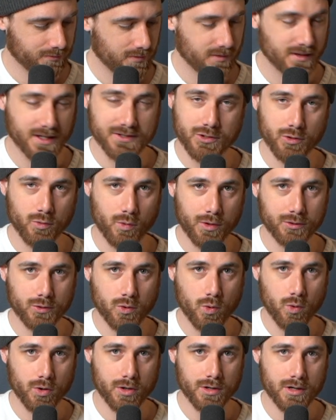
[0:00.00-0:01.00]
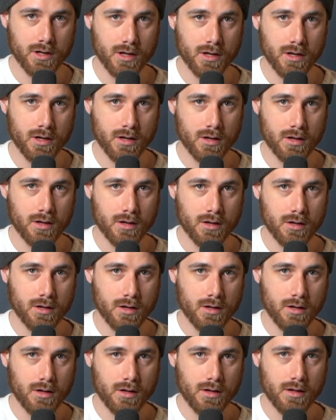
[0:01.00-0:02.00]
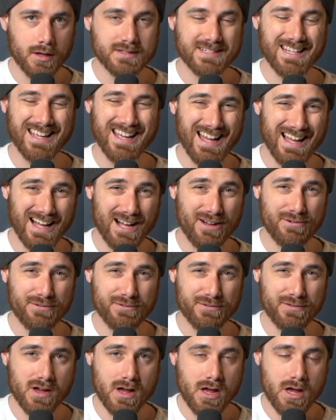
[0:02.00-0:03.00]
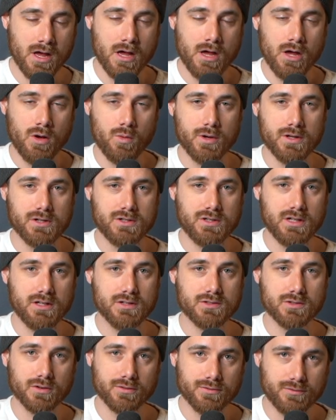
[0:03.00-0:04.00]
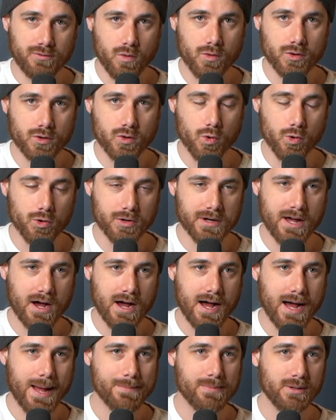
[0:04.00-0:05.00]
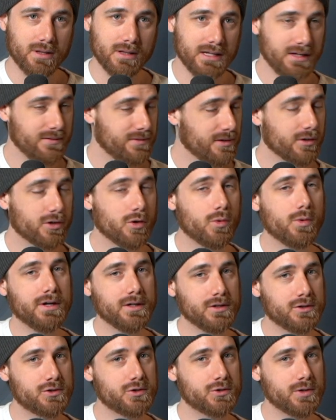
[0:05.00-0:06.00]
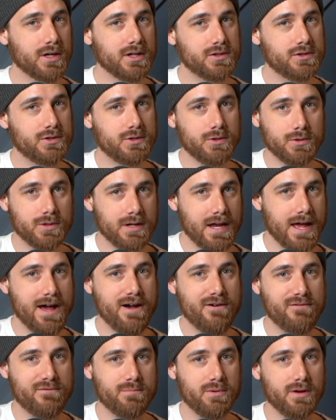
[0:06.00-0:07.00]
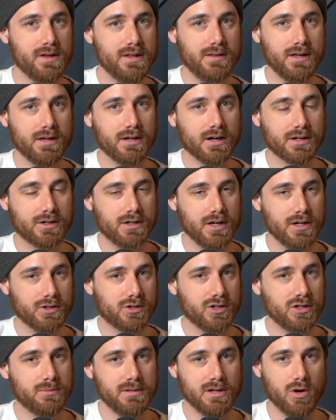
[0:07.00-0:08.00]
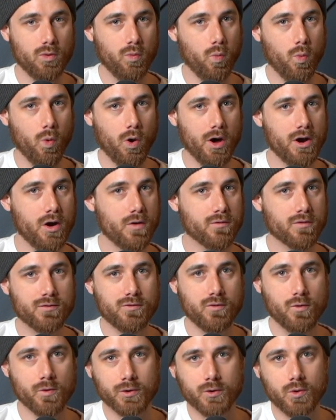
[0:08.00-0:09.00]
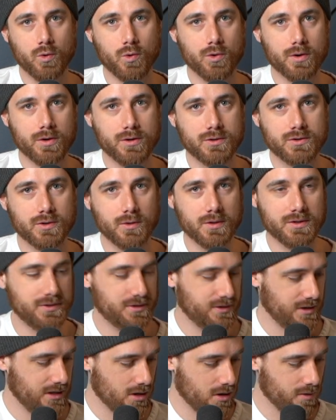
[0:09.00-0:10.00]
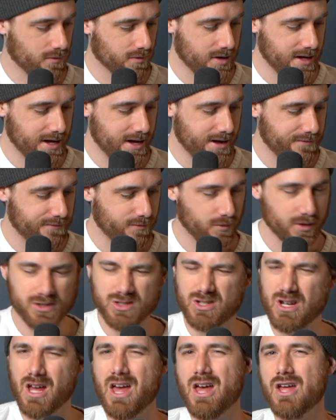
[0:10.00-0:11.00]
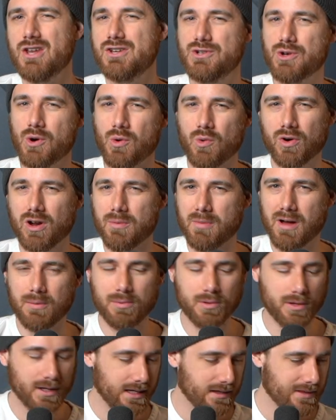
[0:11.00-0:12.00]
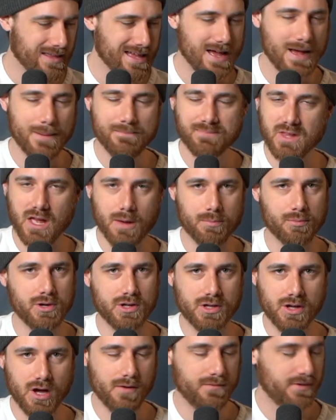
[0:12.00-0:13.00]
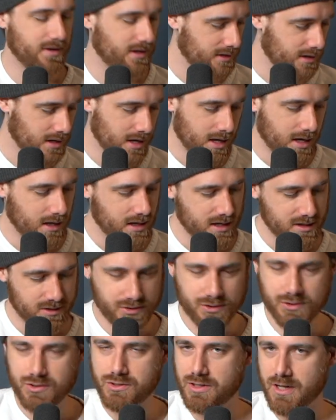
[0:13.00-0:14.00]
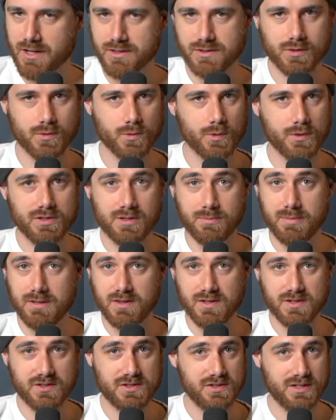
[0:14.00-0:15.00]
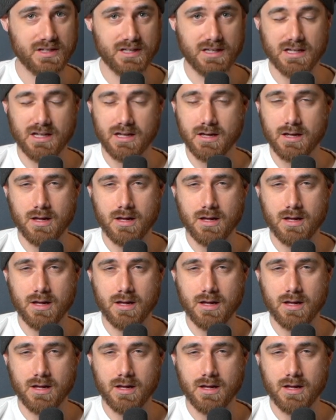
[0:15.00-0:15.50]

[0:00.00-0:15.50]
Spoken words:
that's our 1 chord, to F, which is our 4 chord. Now I believe they're going straight to an F, but it could be a 1/4 chord, so a C over F, which don't worry about playing that. I'm pretty confident it's just going to be the C